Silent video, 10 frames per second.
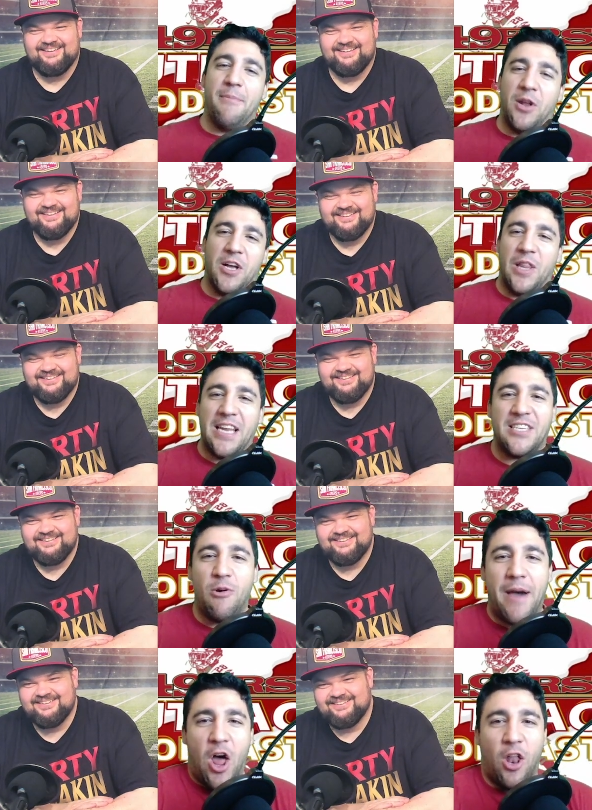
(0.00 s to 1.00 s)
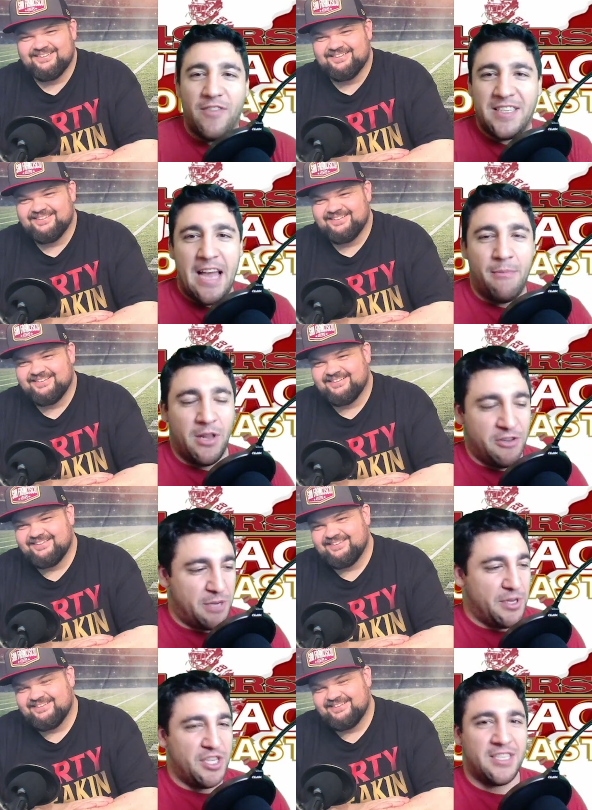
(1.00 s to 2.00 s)
Speaker 1: Uh, but look, let us know about all of us down below.
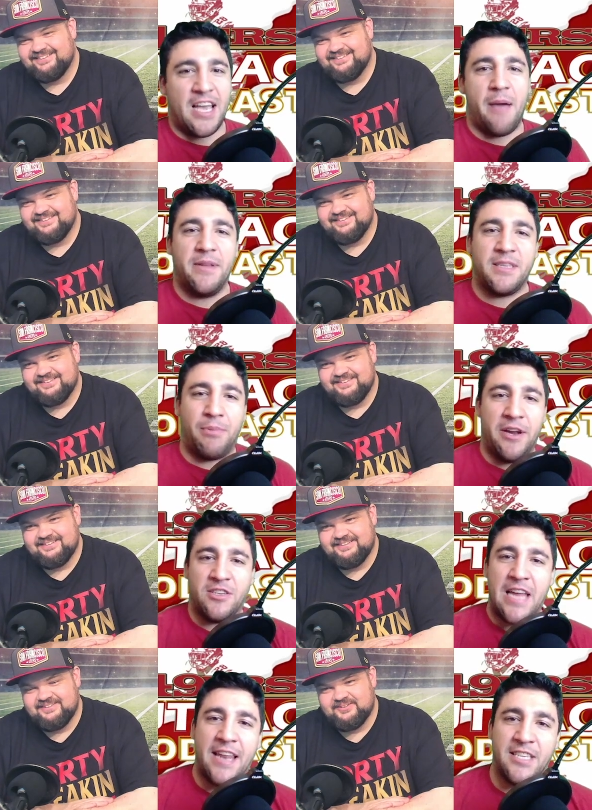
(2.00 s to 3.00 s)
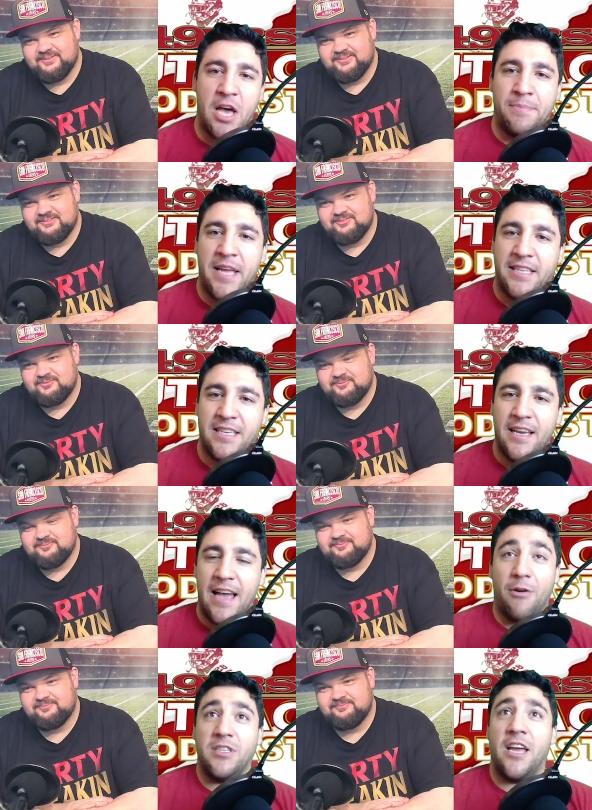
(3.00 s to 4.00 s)
Jimmy G's comments, the player status updates,
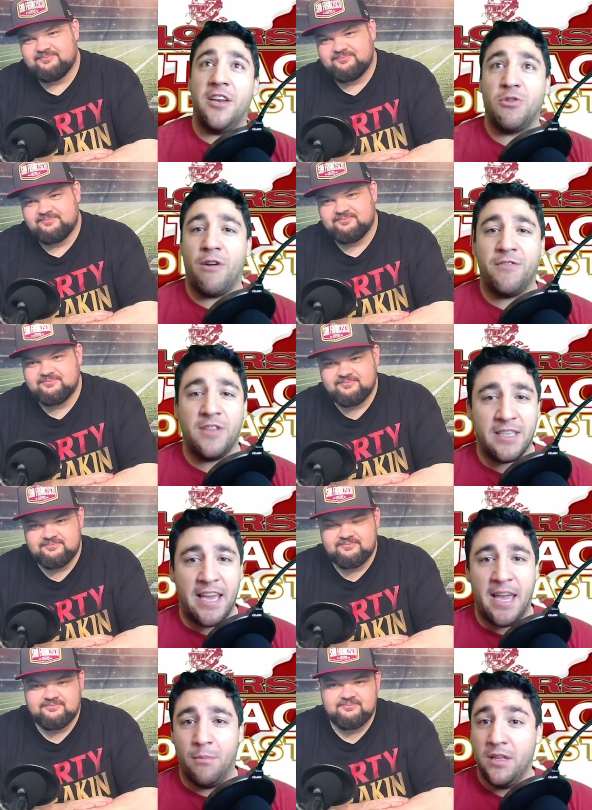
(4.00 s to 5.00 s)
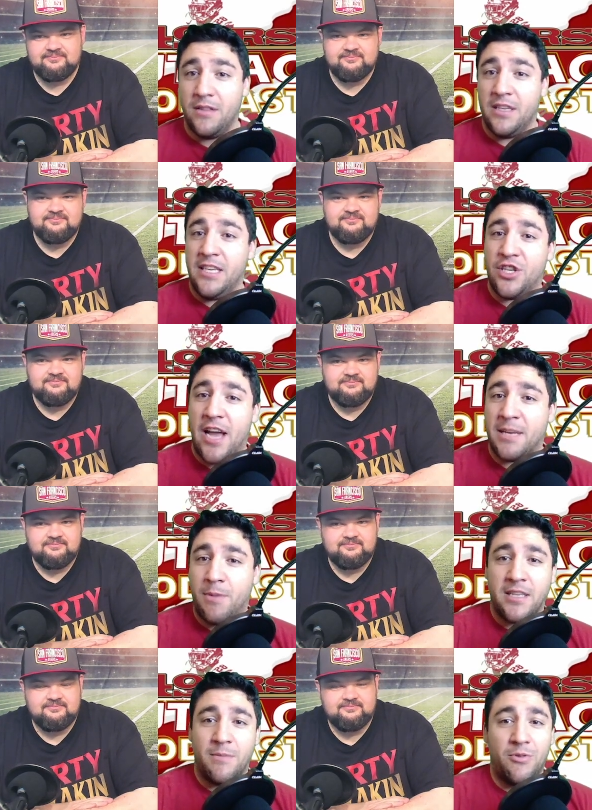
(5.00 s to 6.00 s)
how excited you are for this game, the Djax
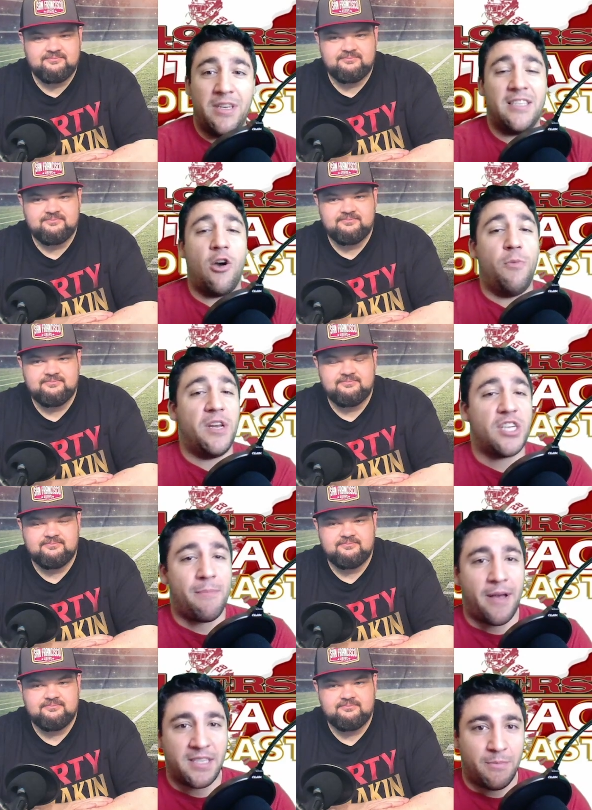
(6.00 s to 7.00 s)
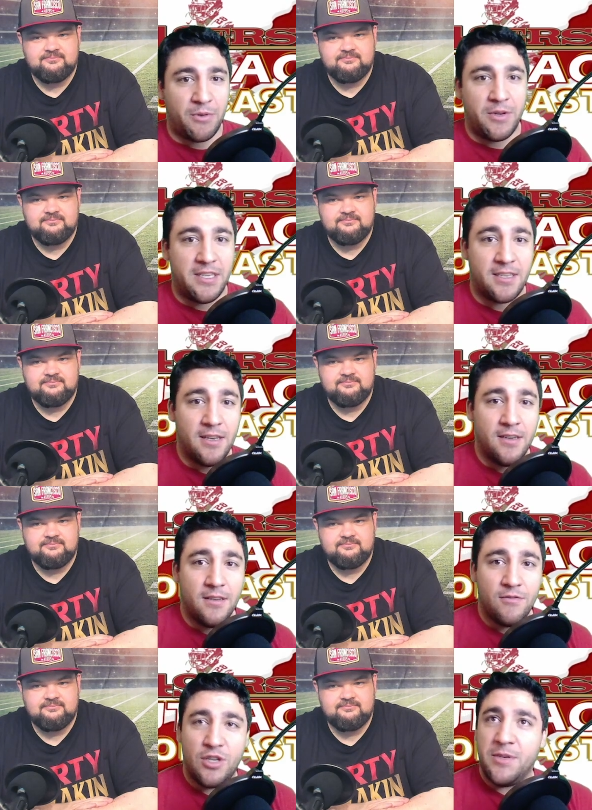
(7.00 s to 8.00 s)
possibilities, the OBJ possibilities,
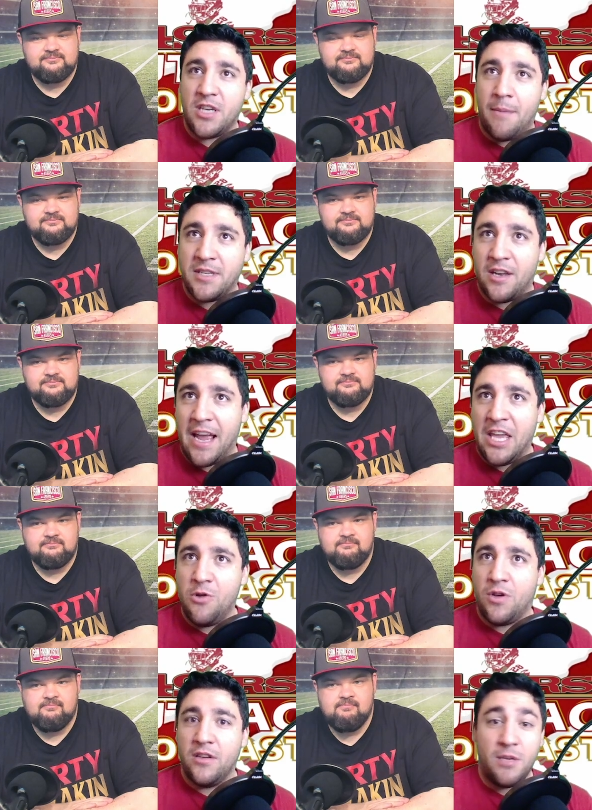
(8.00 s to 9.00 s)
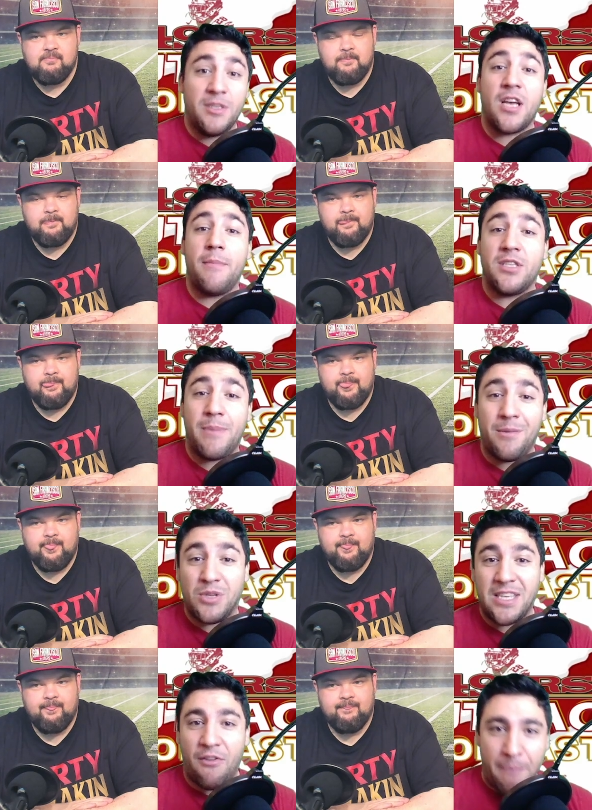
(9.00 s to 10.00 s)
Jimmy's comments on Aiyuk, Jimmy's comments about
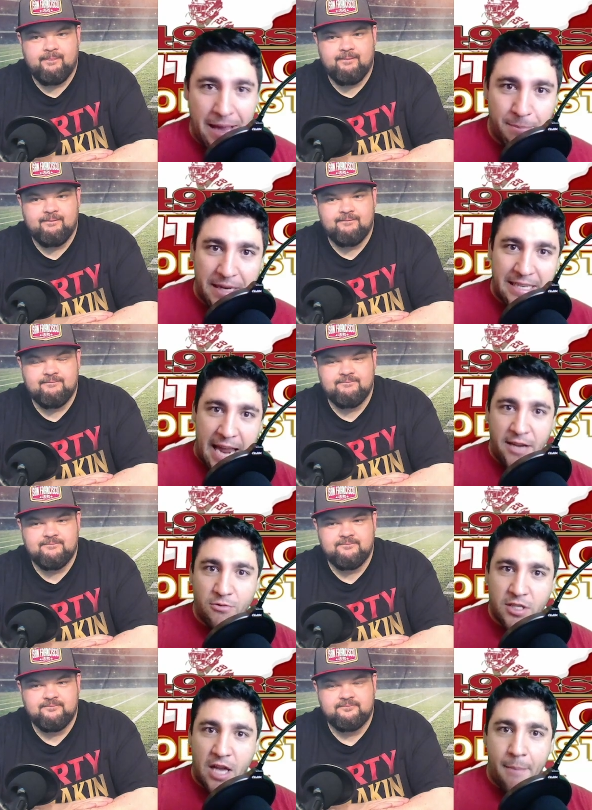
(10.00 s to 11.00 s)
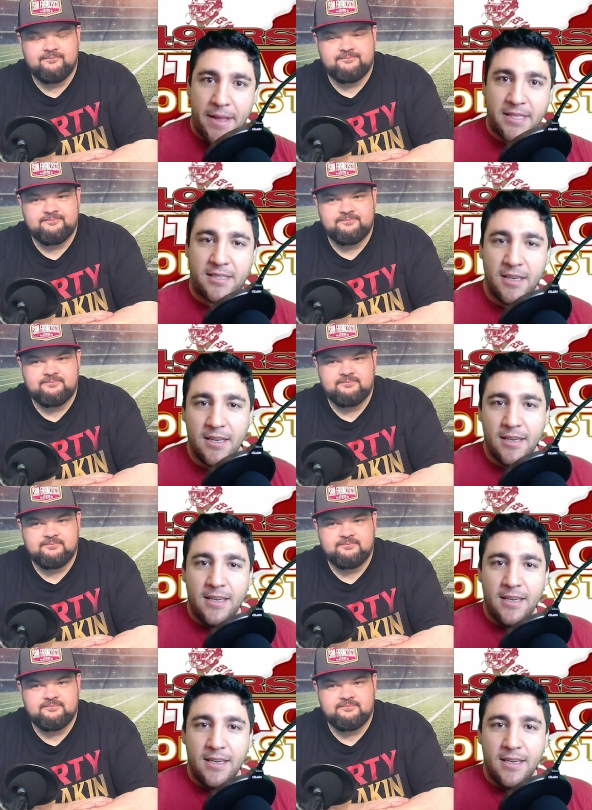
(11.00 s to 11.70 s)
himself, Mike McDaniel's comments